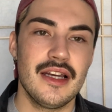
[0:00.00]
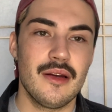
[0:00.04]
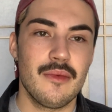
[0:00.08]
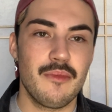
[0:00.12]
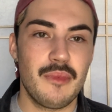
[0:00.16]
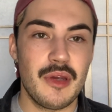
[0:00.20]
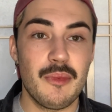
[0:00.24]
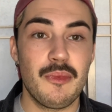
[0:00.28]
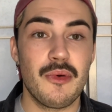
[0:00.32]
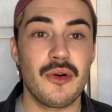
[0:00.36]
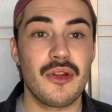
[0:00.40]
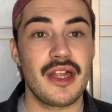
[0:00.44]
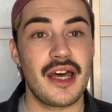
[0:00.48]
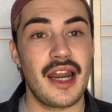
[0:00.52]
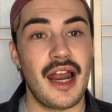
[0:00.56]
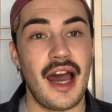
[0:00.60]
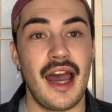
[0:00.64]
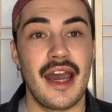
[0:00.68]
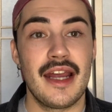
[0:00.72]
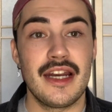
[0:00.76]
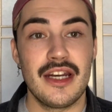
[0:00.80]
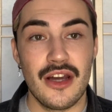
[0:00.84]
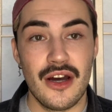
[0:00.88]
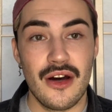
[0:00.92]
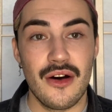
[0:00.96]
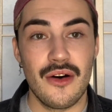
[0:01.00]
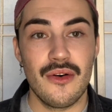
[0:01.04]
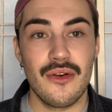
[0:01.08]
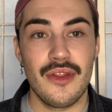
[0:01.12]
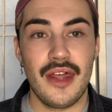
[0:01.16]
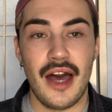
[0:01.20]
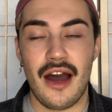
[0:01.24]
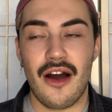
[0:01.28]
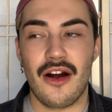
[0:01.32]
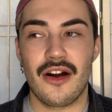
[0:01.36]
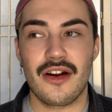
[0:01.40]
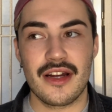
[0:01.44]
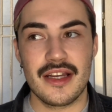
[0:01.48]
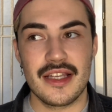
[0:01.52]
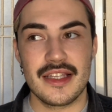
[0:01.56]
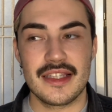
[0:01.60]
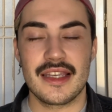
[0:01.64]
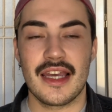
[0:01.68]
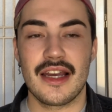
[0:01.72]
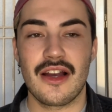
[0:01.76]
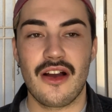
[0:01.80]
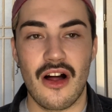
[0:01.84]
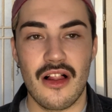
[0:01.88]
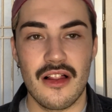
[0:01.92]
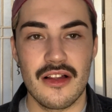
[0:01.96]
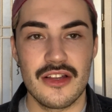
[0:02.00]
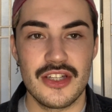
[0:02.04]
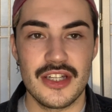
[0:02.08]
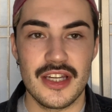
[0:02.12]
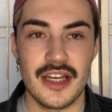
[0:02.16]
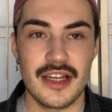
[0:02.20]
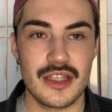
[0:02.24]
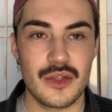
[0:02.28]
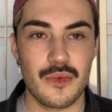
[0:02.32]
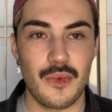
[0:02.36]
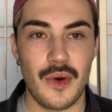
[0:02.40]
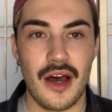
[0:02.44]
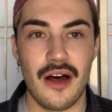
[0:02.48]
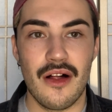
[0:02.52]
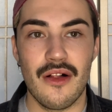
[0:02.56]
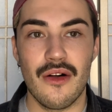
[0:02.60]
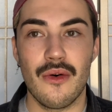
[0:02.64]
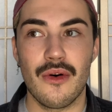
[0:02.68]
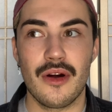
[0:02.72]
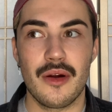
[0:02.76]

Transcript: people that I know that are in psychology as well,